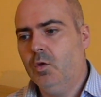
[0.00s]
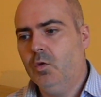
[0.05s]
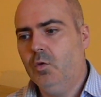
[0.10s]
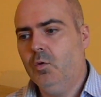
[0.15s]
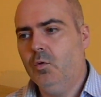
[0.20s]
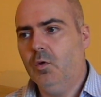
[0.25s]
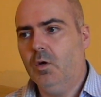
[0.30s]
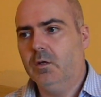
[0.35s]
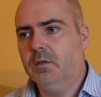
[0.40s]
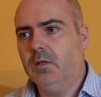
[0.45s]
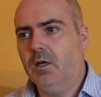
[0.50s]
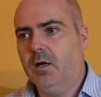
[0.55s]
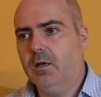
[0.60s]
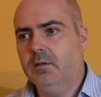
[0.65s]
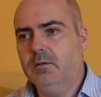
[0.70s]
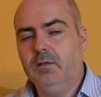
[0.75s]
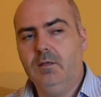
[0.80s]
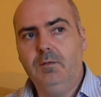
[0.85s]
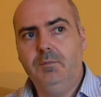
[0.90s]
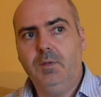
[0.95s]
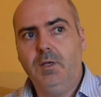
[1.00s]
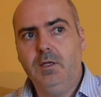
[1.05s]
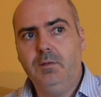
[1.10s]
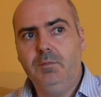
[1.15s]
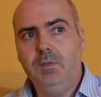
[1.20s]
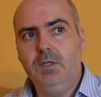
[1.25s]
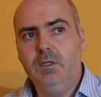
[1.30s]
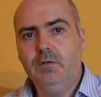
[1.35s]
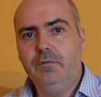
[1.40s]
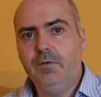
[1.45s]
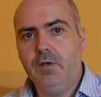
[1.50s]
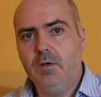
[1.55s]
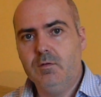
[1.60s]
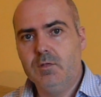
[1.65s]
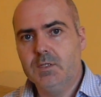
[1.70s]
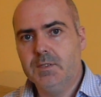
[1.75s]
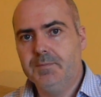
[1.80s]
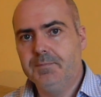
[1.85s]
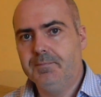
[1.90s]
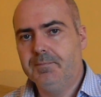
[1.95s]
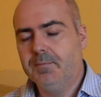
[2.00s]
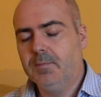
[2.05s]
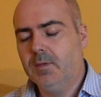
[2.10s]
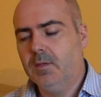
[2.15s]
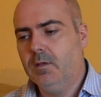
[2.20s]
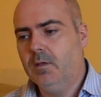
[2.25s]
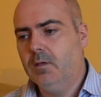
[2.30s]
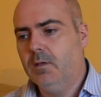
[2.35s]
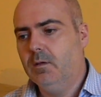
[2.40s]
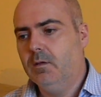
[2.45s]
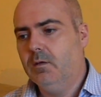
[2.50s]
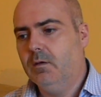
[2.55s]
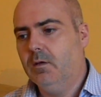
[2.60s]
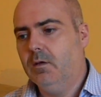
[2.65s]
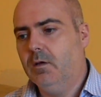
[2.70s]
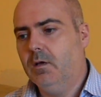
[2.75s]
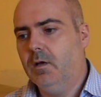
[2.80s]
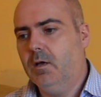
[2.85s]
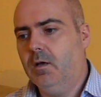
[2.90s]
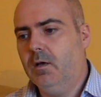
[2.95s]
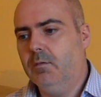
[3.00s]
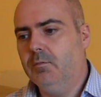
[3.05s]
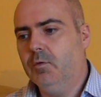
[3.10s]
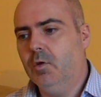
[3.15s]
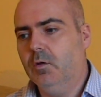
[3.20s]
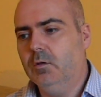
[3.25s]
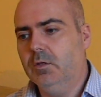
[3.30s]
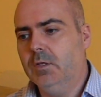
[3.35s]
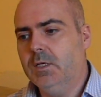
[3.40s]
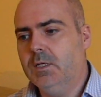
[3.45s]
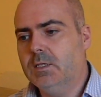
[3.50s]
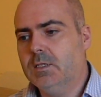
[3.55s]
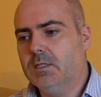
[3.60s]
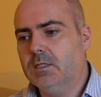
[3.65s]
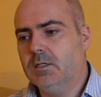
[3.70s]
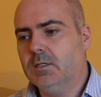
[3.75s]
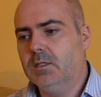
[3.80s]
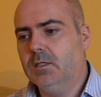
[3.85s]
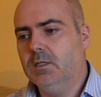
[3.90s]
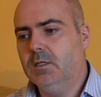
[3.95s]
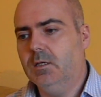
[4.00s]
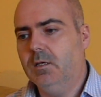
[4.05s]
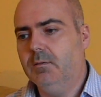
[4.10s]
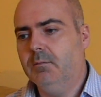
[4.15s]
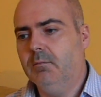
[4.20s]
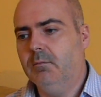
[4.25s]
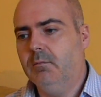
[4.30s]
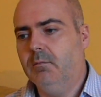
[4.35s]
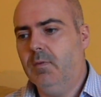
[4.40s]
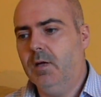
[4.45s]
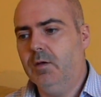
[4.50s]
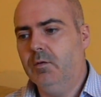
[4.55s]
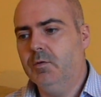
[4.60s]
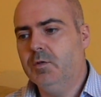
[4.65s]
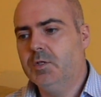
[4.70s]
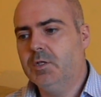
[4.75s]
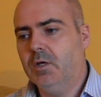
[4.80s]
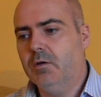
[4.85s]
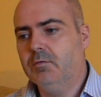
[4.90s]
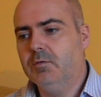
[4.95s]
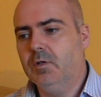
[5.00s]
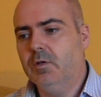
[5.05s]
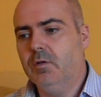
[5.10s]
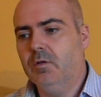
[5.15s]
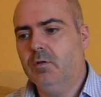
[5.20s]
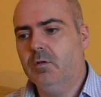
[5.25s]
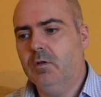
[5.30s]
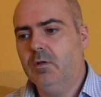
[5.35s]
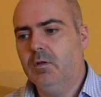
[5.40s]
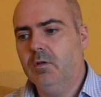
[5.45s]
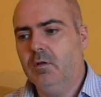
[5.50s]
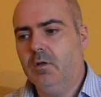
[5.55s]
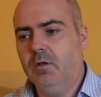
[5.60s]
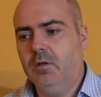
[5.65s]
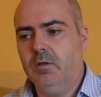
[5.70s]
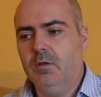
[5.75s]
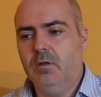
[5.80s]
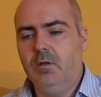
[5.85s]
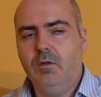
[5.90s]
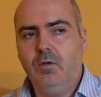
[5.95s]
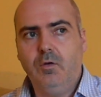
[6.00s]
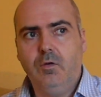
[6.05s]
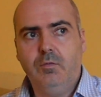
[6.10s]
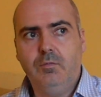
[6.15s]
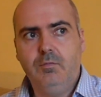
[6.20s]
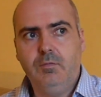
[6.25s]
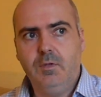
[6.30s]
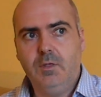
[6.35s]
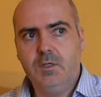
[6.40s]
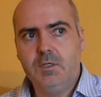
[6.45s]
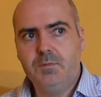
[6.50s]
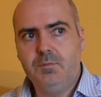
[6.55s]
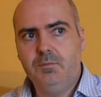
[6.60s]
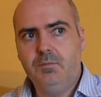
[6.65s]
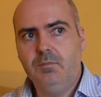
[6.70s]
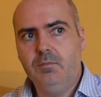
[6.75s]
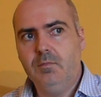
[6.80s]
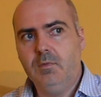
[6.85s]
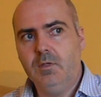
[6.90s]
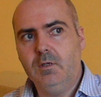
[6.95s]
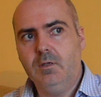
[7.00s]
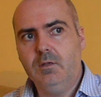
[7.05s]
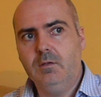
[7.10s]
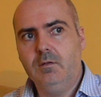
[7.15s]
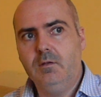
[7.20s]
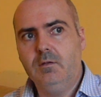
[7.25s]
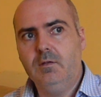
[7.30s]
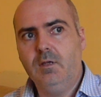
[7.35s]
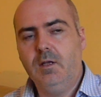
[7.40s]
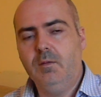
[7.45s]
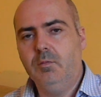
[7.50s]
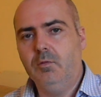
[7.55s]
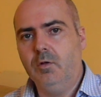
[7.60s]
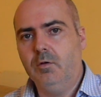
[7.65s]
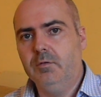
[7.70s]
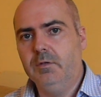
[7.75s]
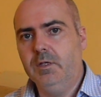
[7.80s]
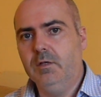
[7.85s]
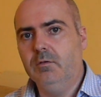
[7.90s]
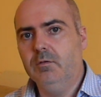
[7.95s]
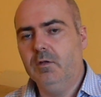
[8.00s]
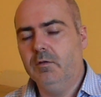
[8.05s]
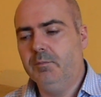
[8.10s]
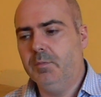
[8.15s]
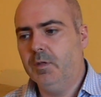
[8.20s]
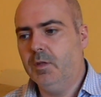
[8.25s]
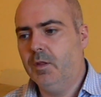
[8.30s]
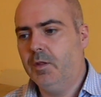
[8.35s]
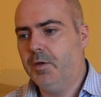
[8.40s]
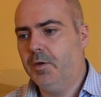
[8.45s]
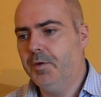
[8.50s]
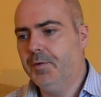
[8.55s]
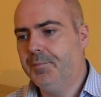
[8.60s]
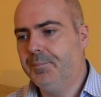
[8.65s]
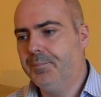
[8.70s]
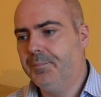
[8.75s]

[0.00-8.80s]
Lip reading: who are targeted by paedophiles, not least my own children and the terrible ordeal they've been through.